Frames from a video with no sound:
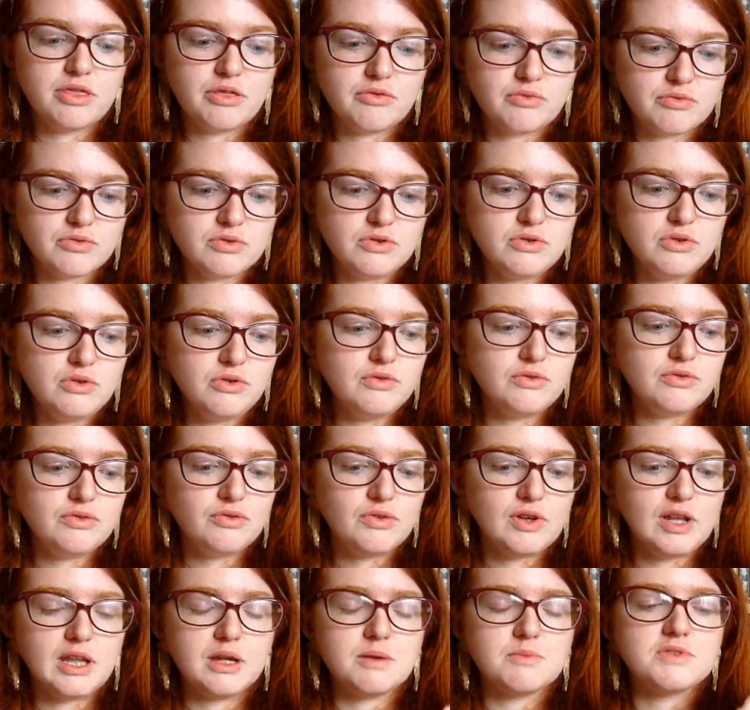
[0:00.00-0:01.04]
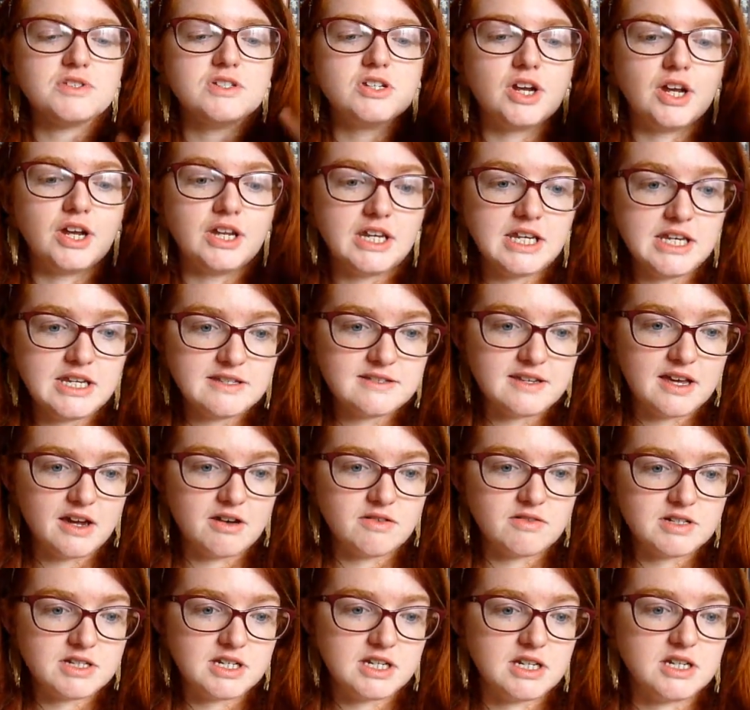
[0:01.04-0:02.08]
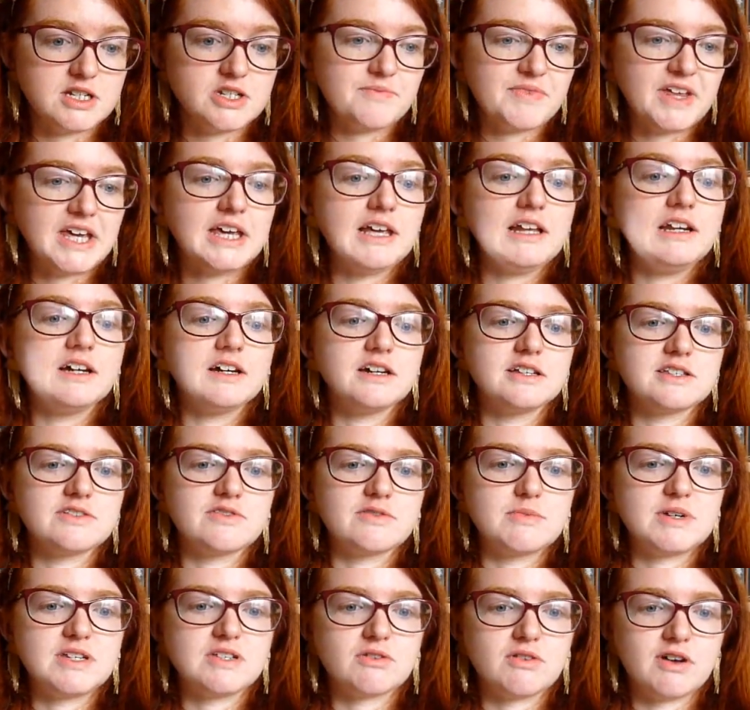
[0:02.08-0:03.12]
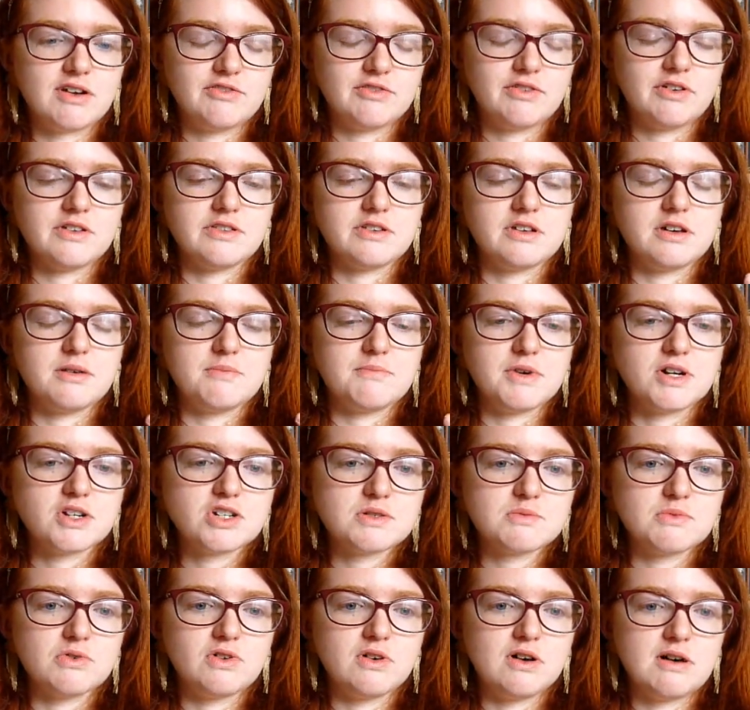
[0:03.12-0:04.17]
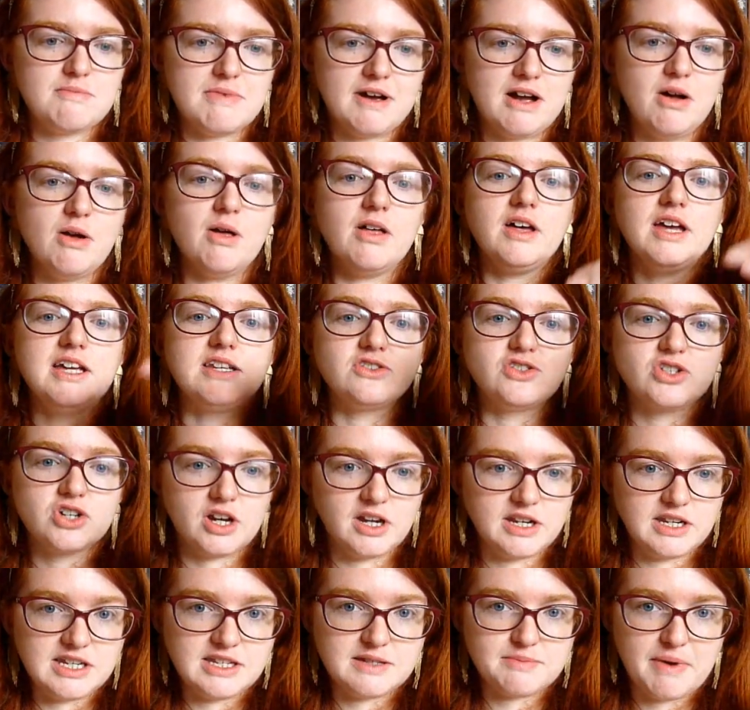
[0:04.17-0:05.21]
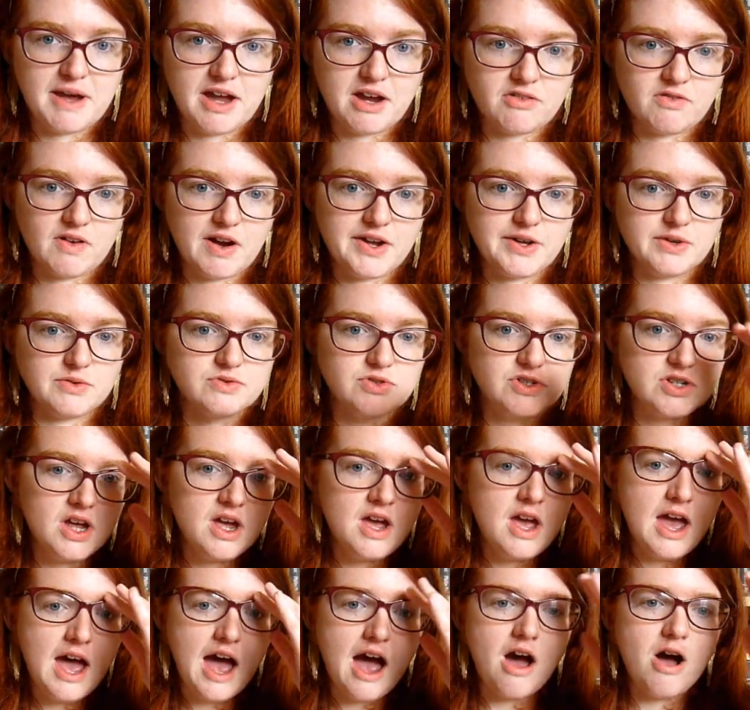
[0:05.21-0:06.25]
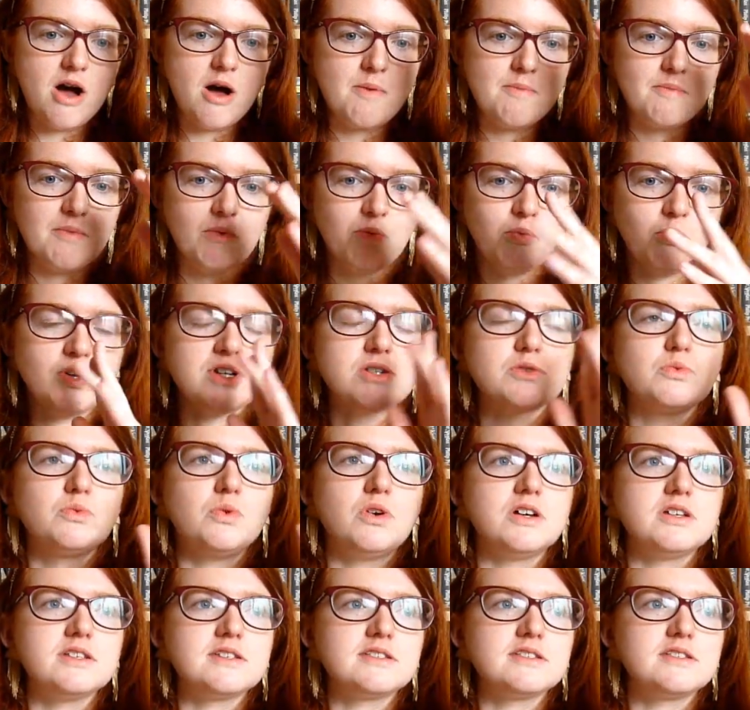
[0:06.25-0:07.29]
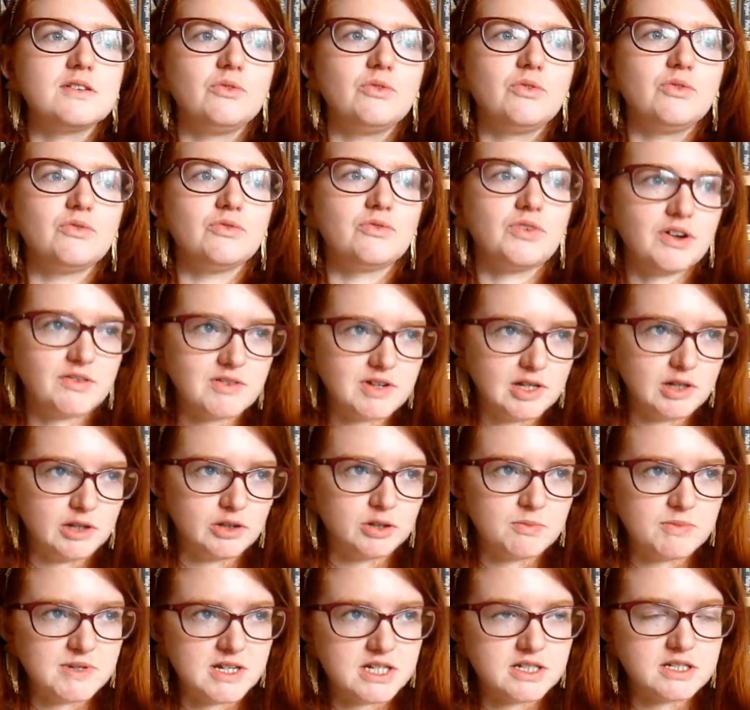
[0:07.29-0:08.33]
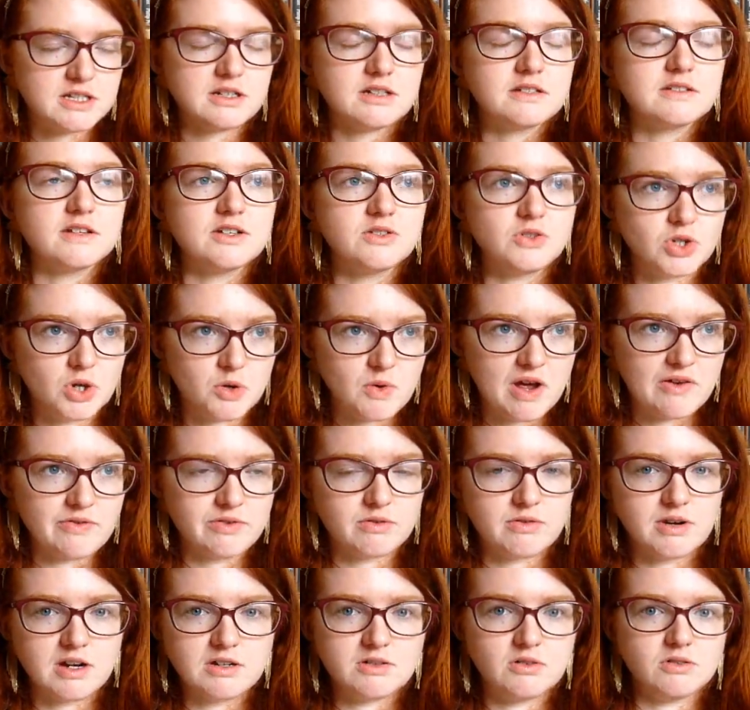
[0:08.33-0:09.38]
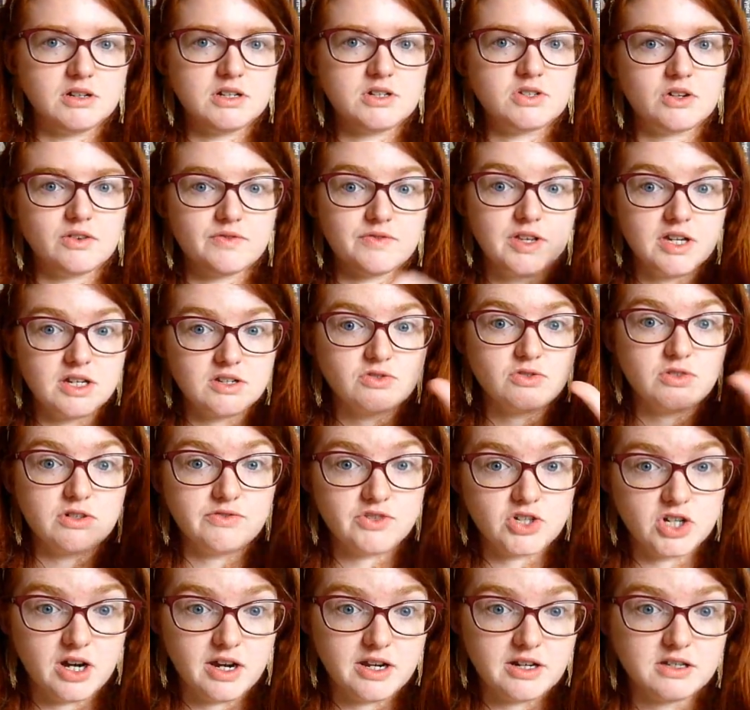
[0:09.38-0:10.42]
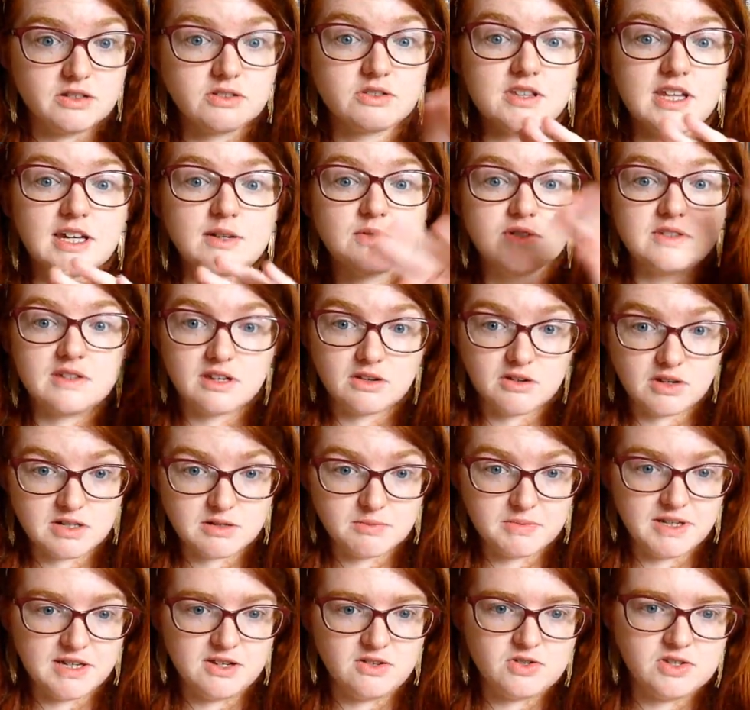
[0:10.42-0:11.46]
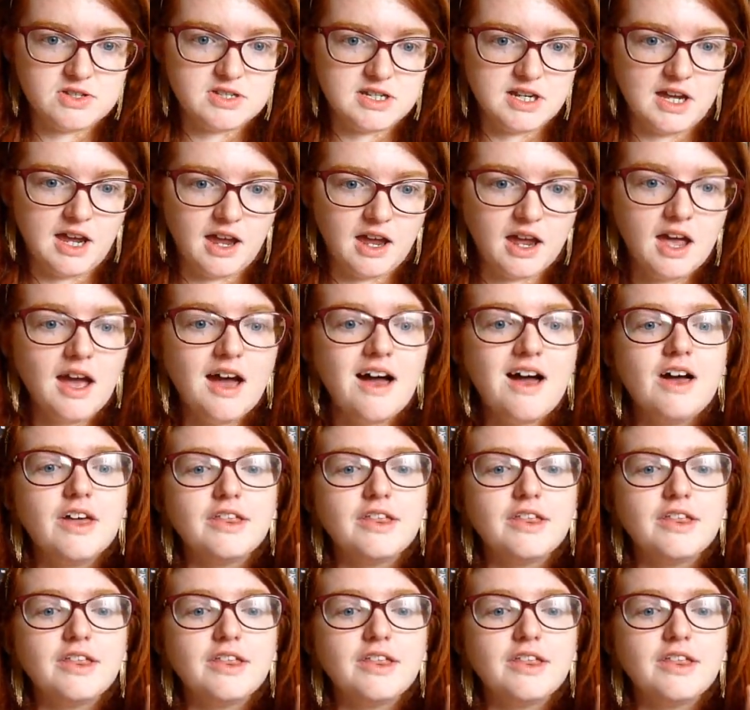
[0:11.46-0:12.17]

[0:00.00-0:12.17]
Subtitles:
through Philip's Chinese heritage, he learns from his grandfather much more about his Chinese background, which was very illuminating because I don't have a great knowledge of the history of China, so that was incredibly interesting.